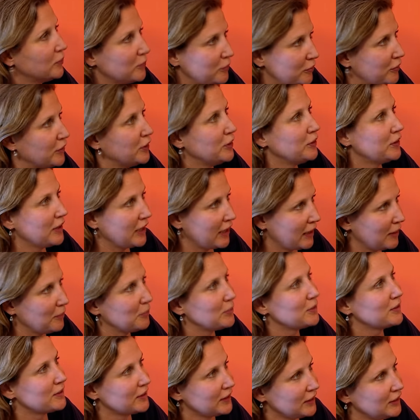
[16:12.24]
food.
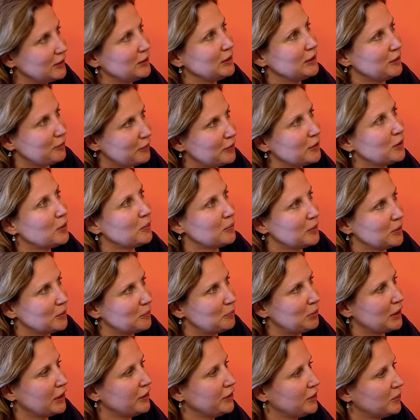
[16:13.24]
Absolutely phenomenal.
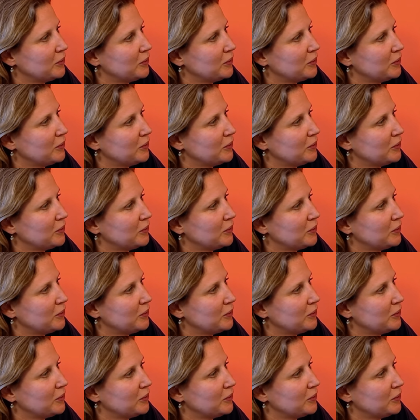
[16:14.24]
Blown